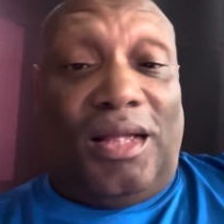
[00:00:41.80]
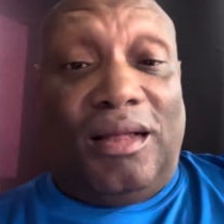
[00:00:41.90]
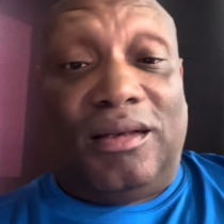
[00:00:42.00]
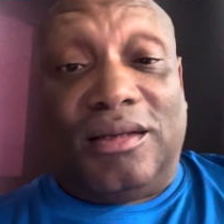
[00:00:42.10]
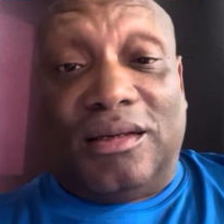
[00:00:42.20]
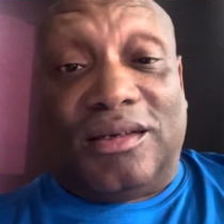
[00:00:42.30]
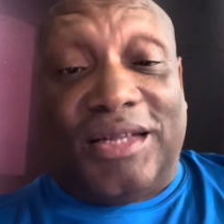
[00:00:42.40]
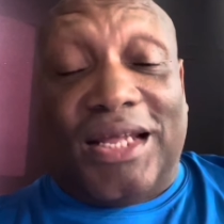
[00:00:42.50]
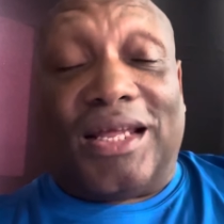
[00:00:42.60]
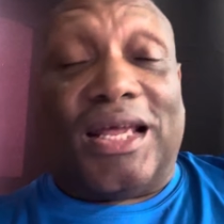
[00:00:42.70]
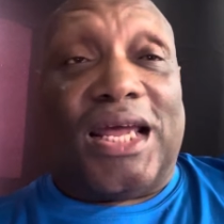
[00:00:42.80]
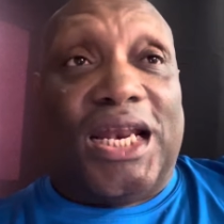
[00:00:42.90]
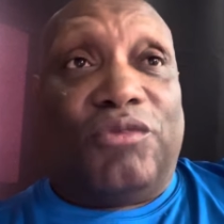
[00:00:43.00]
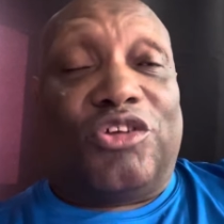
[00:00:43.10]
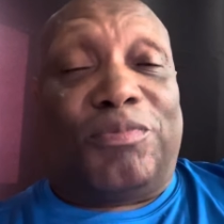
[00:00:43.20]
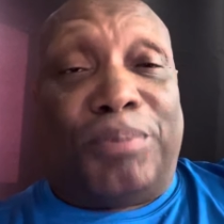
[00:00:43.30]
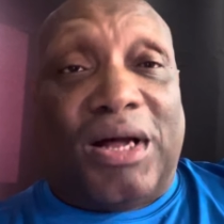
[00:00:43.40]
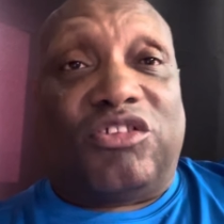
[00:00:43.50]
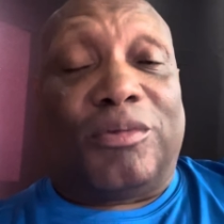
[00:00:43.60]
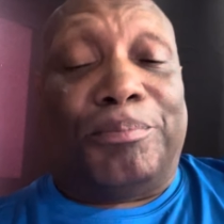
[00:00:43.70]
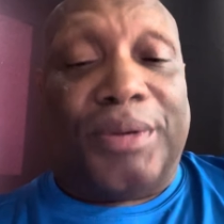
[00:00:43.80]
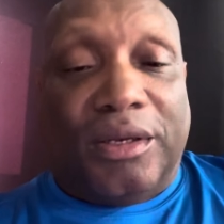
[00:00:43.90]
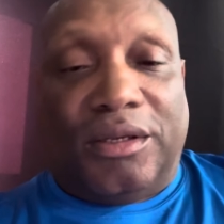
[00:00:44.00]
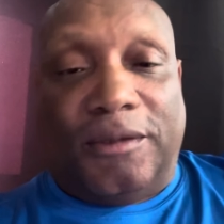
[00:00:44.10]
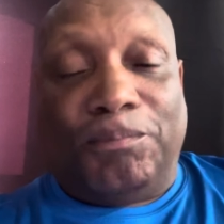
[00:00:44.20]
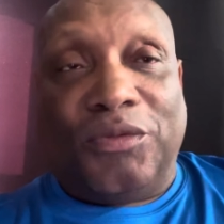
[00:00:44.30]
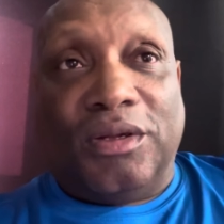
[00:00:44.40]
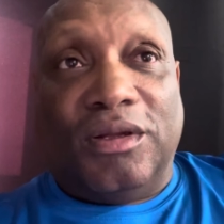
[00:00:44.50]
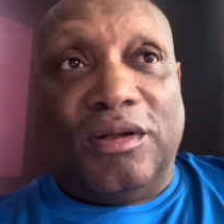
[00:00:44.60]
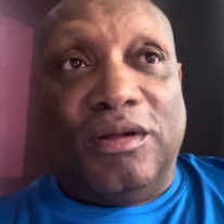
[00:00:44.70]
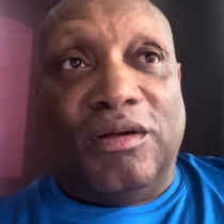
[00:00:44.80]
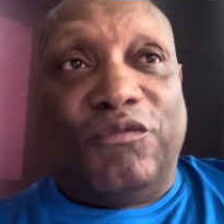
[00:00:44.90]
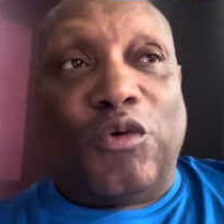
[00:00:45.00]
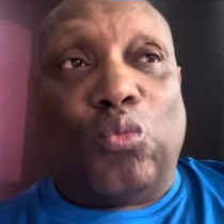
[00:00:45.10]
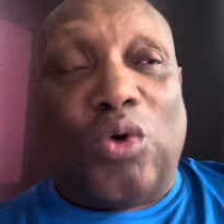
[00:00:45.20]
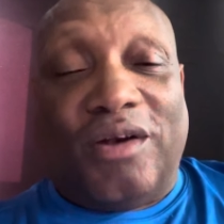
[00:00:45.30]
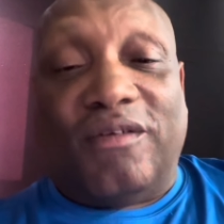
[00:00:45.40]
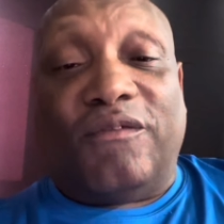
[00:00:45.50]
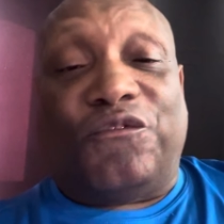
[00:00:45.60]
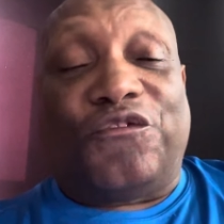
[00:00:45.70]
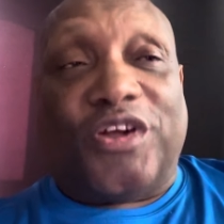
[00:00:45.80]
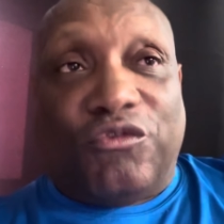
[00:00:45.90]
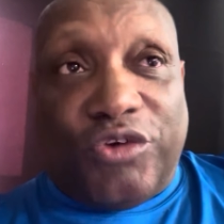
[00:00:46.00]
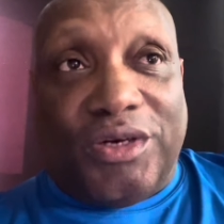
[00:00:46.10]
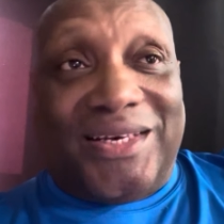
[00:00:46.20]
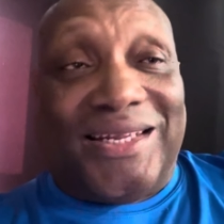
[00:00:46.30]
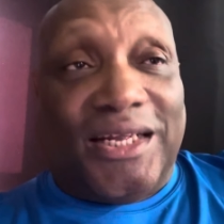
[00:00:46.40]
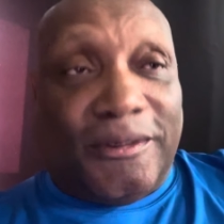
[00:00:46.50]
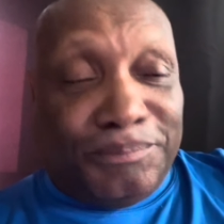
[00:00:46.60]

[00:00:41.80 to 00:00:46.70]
to take any responsibility for what Finra did.